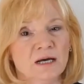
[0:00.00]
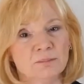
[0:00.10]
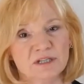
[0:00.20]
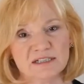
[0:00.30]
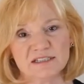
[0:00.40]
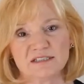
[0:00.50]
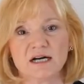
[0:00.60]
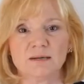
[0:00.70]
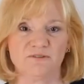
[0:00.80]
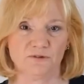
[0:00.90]
But let's
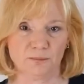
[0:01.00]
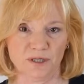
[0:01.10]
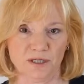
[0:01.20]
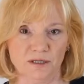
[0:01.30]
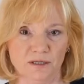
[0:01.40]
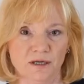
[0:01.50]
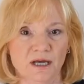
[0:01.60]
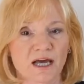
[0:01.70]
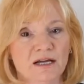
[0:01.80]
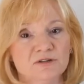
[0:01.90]
stop for a minute
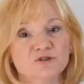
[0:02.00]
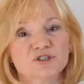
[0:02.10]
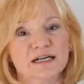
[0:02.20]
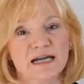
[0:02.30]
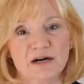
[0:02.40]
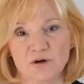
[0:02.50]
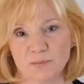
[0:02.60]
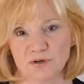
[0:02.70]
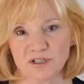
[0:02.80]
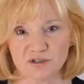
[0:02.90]
and understand how our
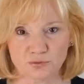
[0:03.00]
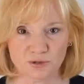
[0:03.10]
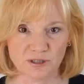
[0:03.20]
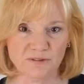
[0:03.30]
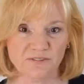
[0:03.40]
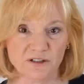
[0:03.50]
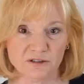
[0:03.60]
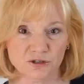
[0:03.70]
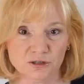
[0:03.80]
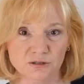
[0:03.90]
brains really
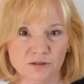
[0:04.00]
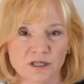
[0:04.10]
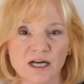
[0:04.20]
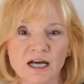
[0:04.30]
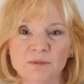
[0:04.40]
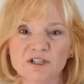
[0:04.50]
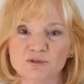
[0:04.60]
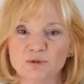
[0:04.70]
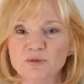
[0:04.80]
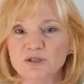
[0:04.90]
function, because
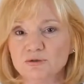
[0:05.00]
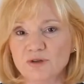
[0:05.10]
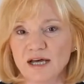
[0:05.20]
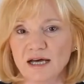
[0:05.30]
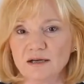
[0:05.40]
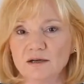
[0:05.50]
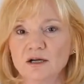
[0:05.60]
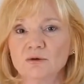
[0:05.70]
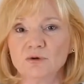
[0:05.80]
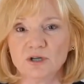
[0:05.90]
when we do that,
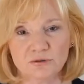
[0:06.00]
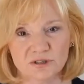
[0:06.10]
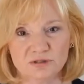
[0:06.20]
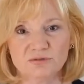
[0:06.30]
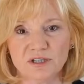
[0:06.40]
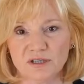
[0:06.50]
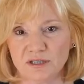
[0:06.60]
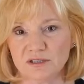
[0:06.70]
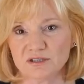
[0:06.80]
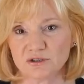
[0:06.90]
we're going to
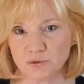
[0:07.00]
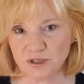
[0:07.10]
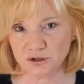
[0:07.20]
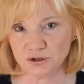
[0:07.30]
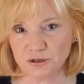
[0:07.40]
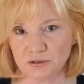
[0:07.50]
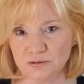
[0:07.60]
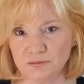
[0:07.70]
rethink this question.